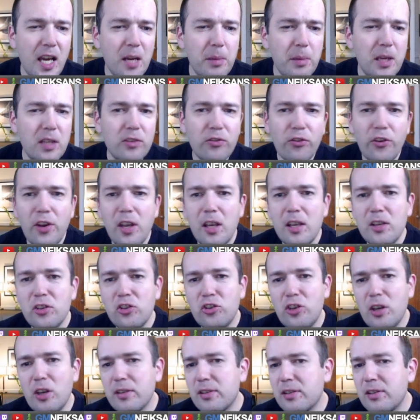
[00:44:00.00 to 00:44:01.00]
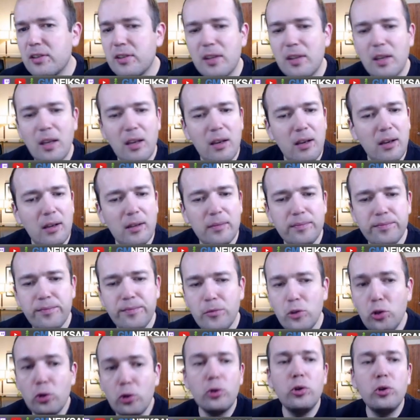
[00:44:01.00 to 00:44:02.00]
b3 is just
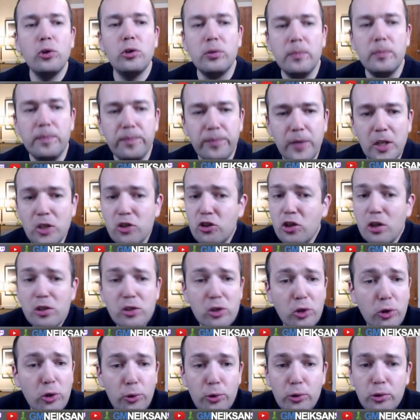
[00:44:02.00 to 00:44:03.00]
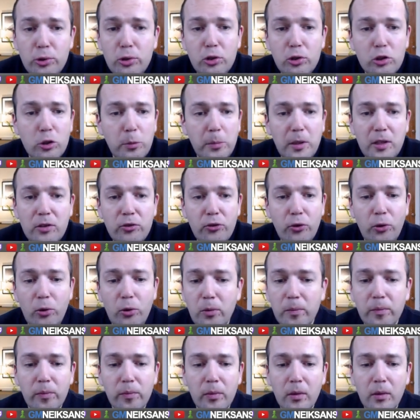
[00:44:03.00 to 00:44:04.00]
too good. It's just too good to be
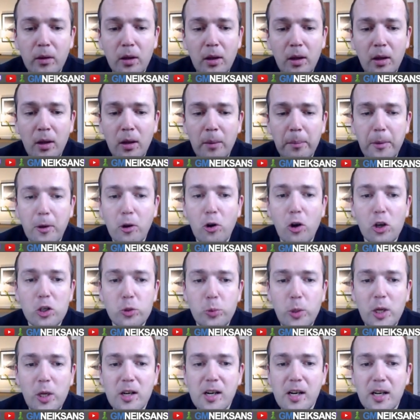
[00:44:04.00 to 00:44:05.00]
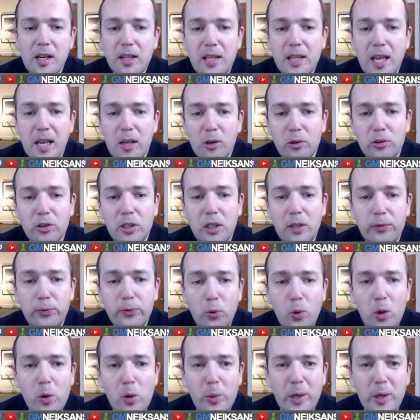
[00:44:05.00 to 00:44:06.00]
true. Because we are going to take on
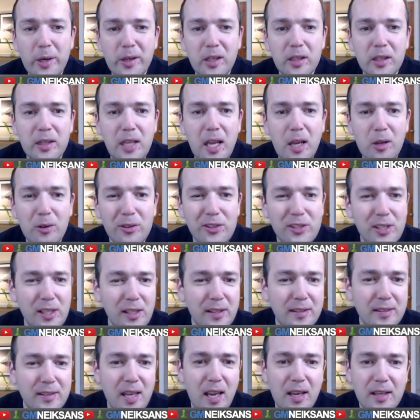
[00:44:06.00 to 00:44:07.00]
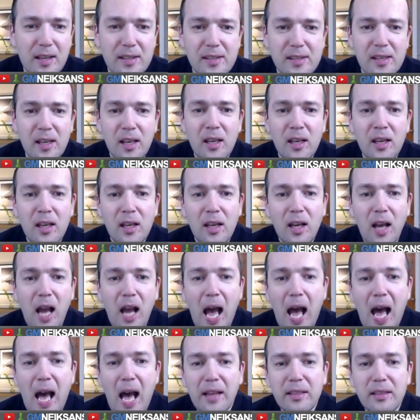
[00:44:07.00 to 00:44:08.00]
d4, we are going to take on c6,
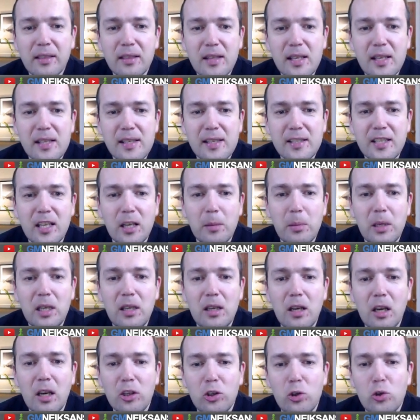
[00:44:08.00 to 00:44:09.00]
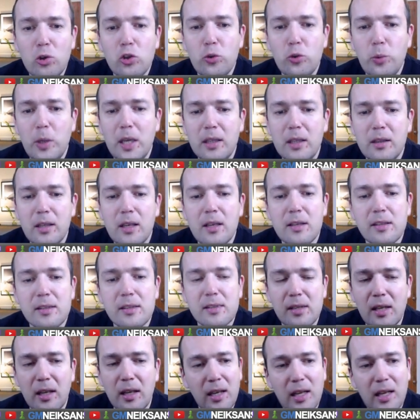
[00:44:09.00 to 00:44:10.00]
and this is going to be a huge weakness
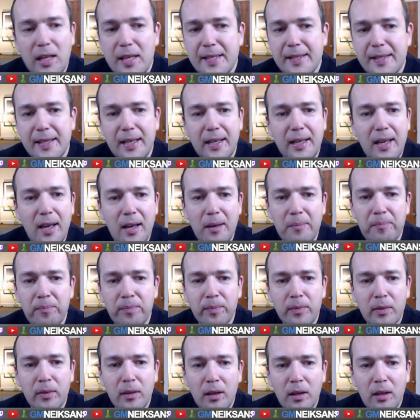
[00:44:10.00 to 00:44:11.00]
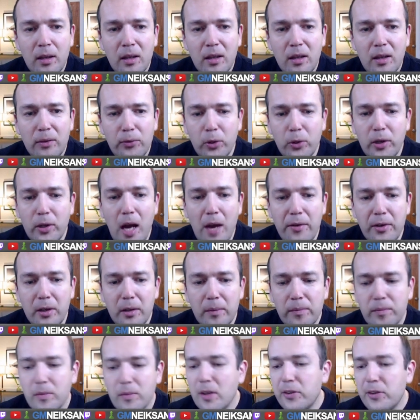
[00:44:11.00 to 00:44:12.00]
and an easy game forever.
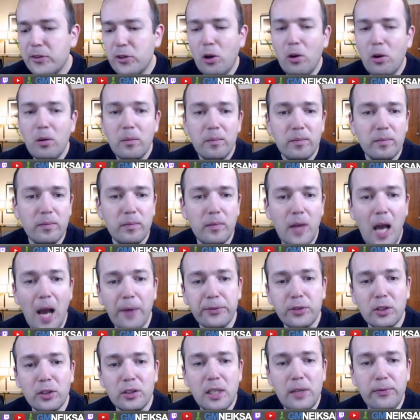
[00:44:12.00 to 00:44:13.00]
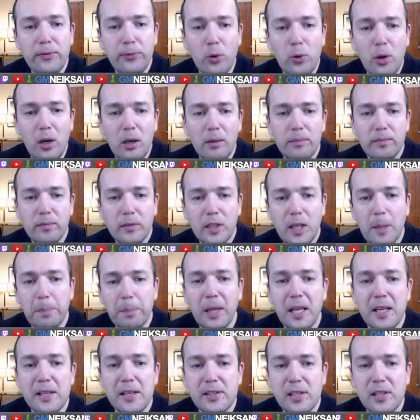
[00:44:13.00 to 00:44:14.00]
So after d4, he
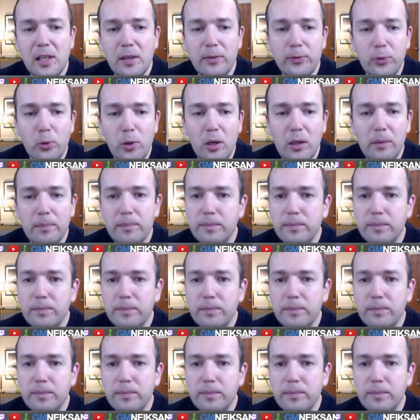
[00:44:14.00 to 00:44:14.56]
plays c4,